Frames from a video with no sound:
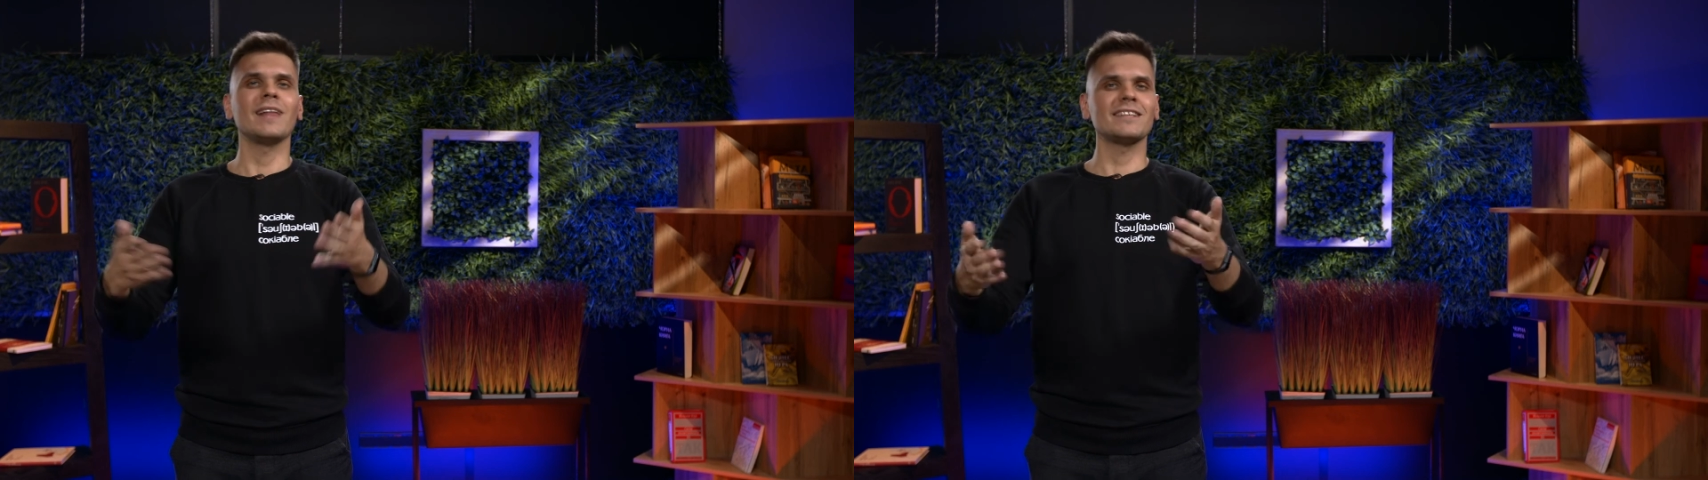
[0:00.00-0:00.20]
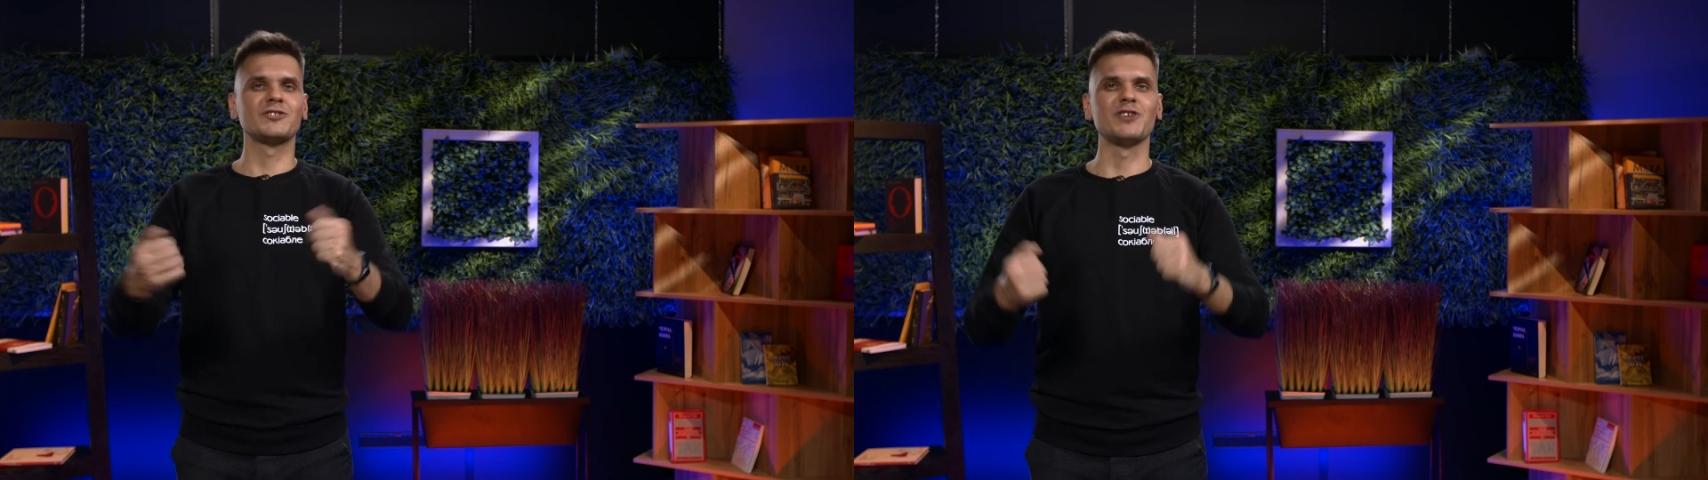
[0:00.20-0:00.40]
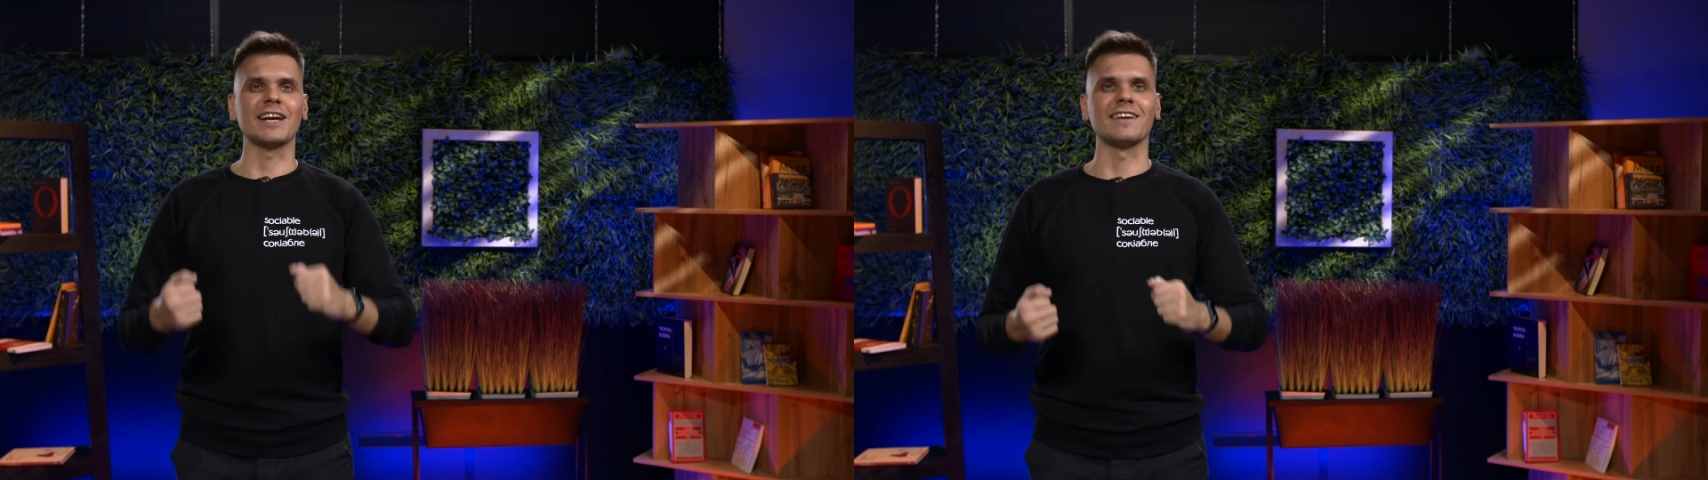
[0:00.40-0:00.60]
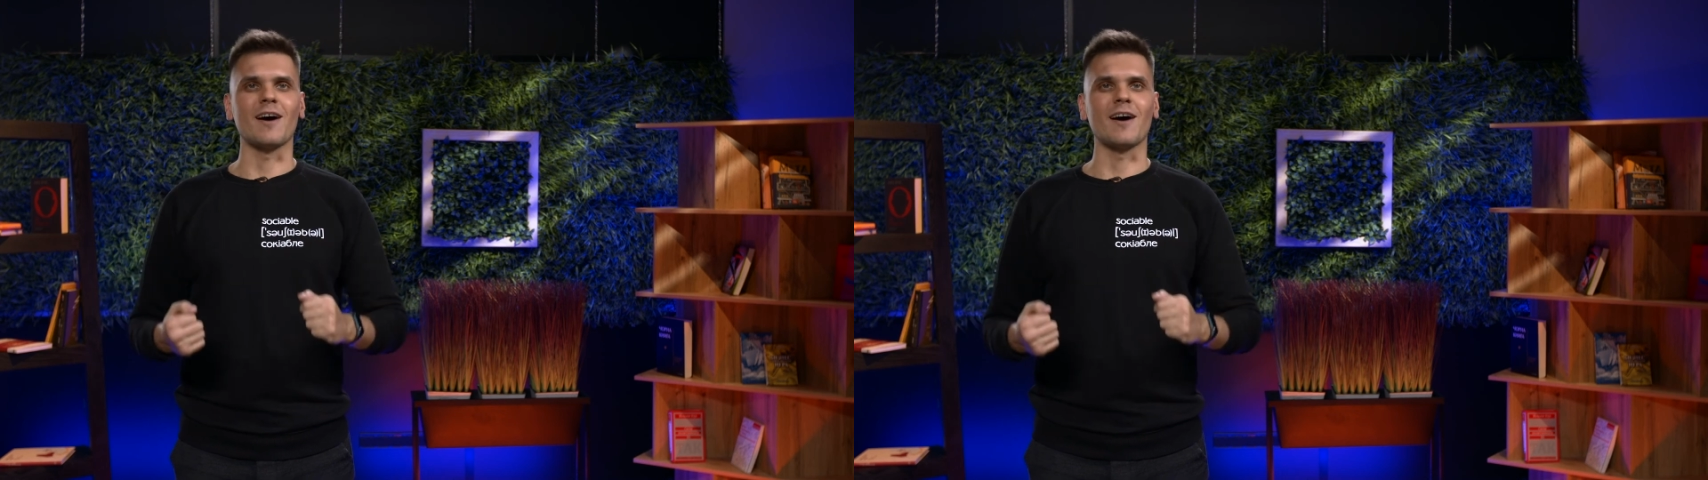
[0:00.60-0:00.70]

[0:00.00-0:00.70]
let's check it